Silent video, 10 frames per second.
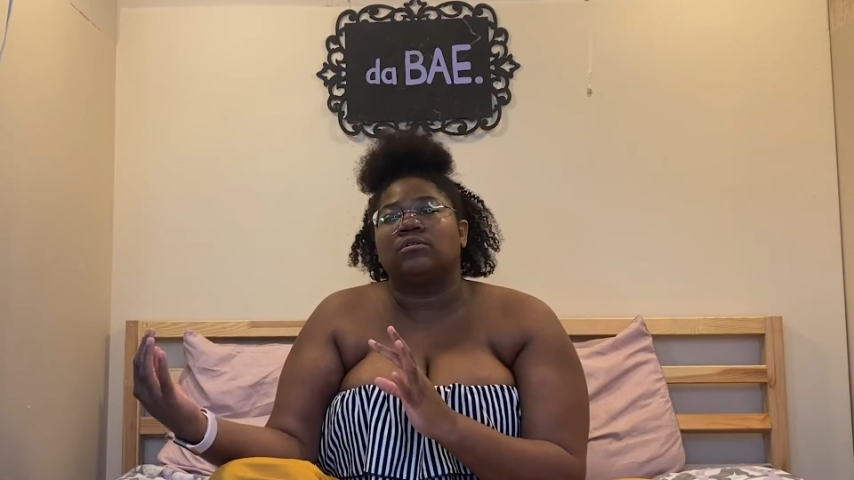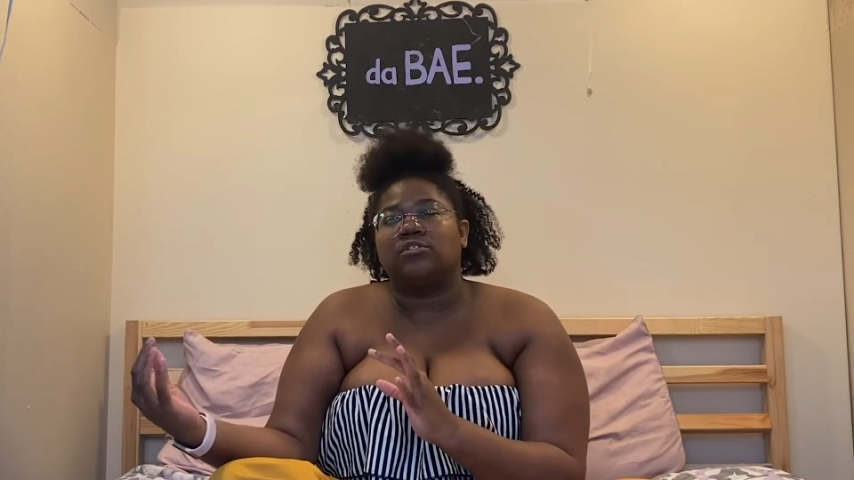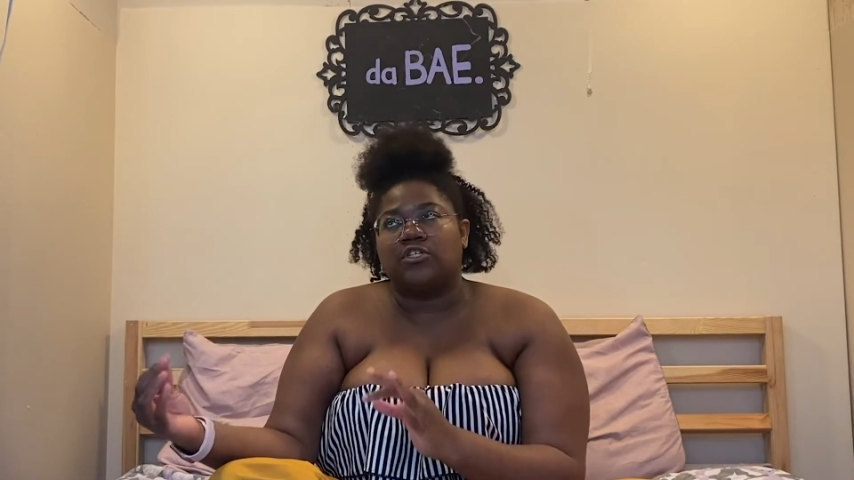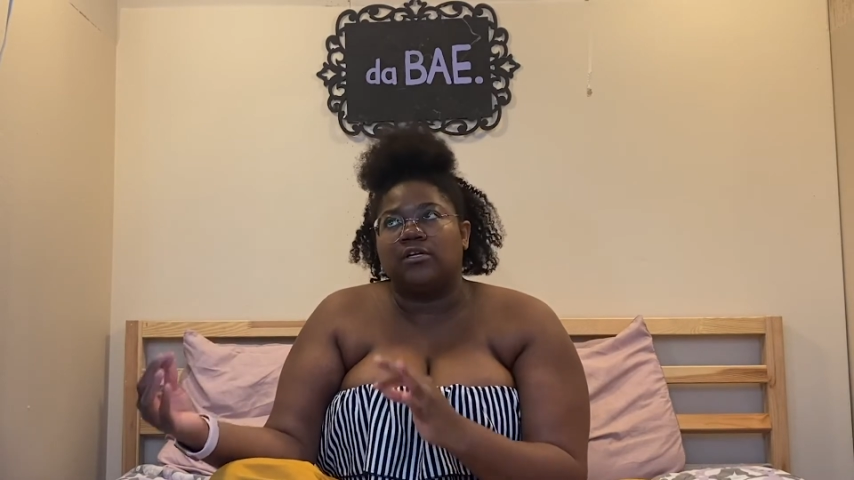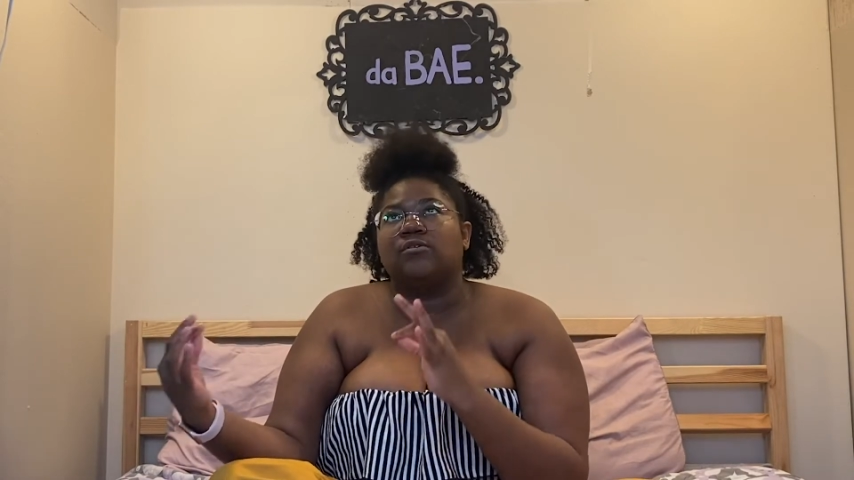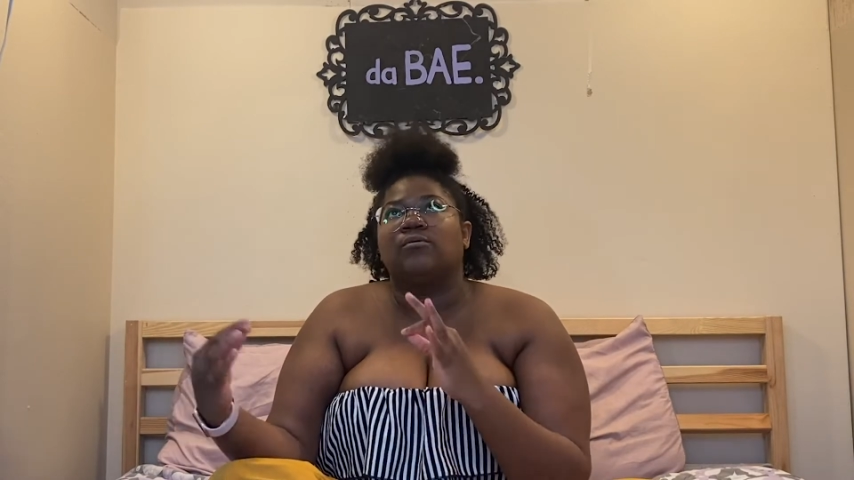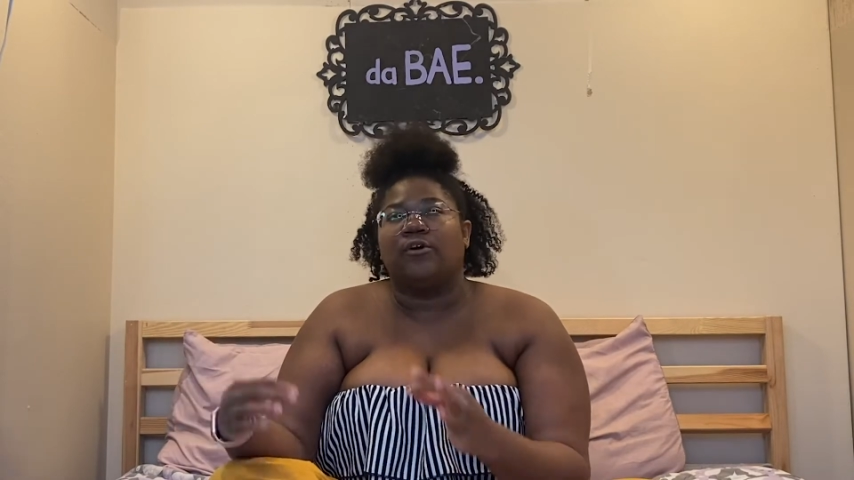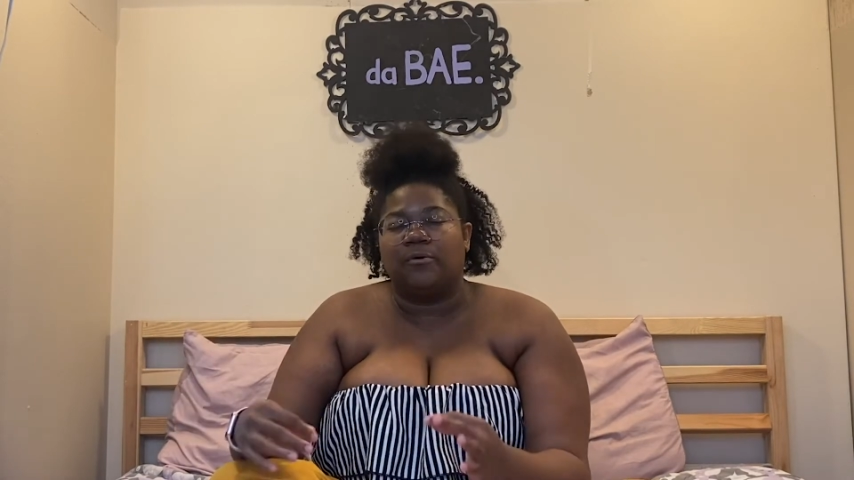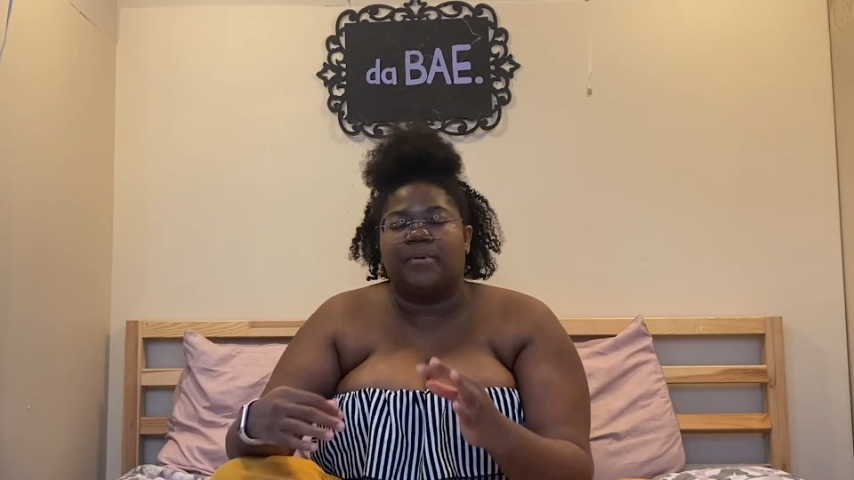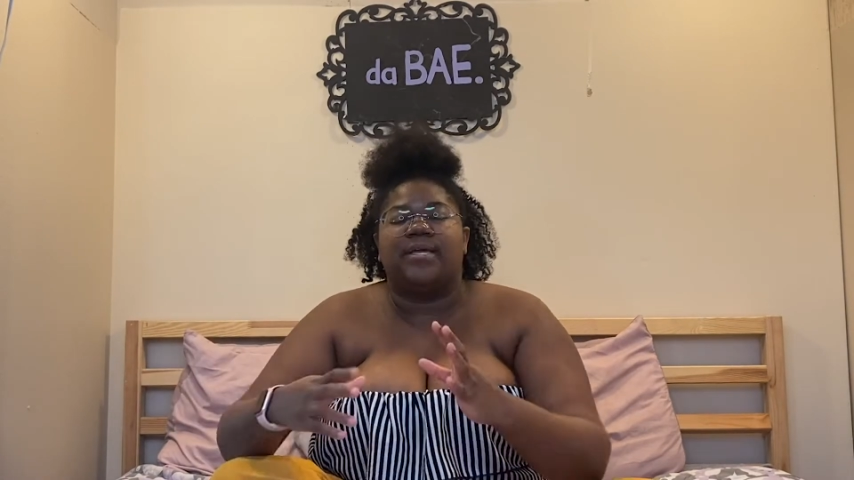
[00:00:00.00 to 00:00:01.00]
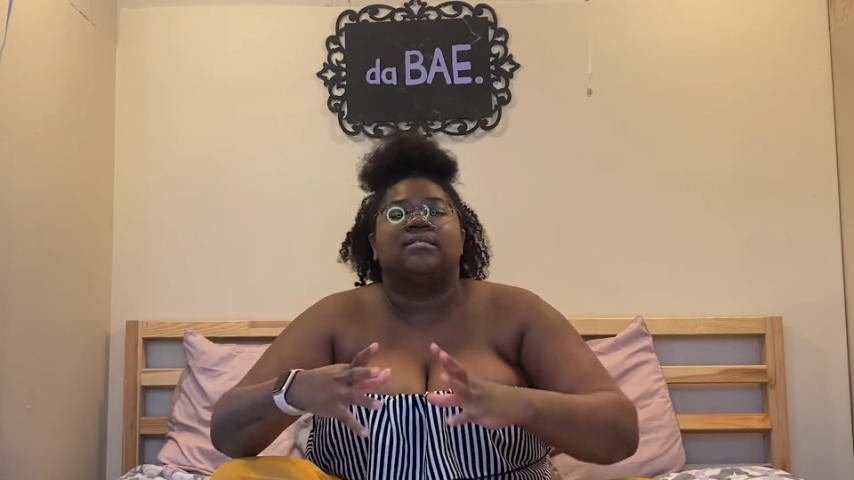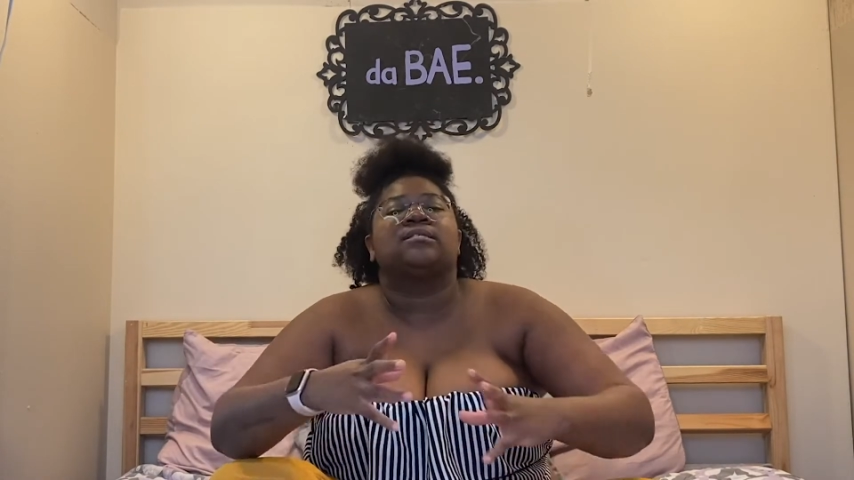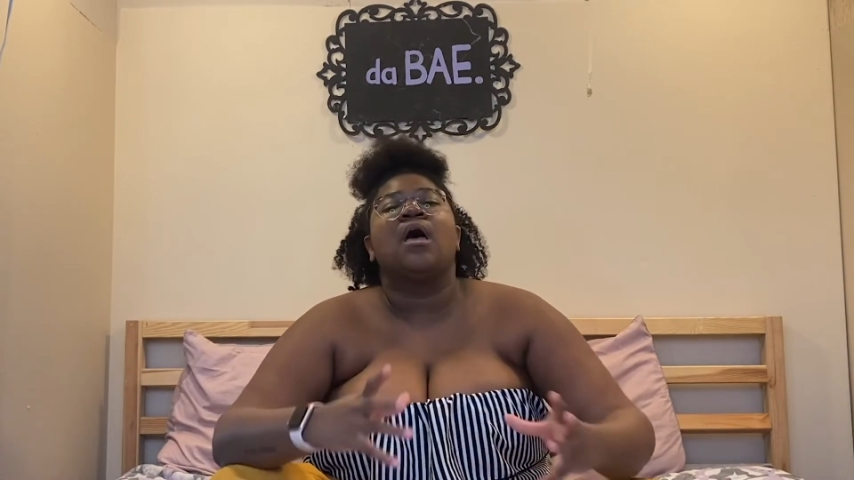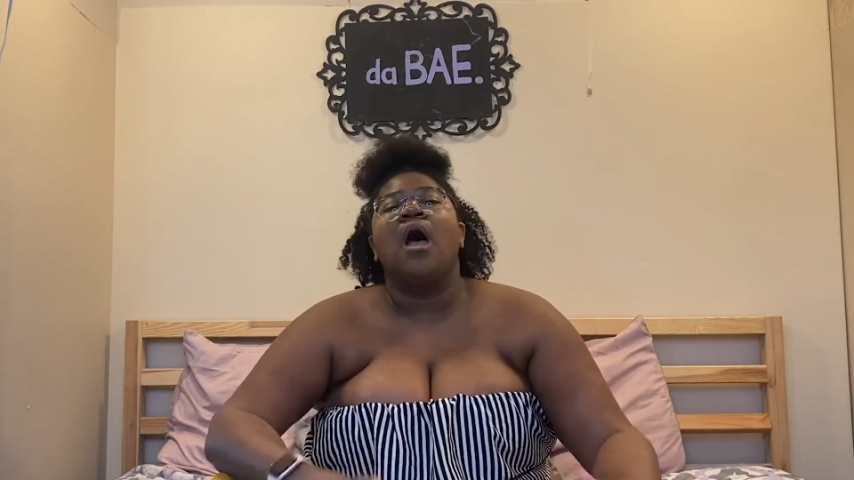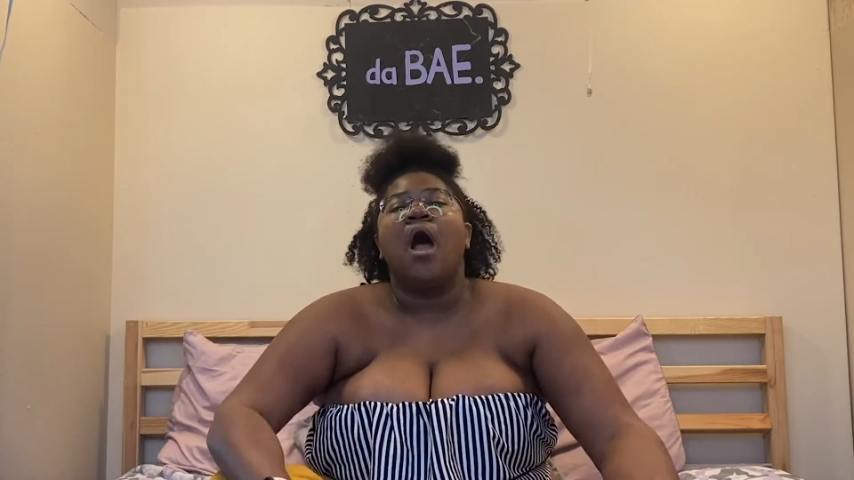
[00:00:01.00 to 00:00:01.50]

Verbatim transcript: genital herpes.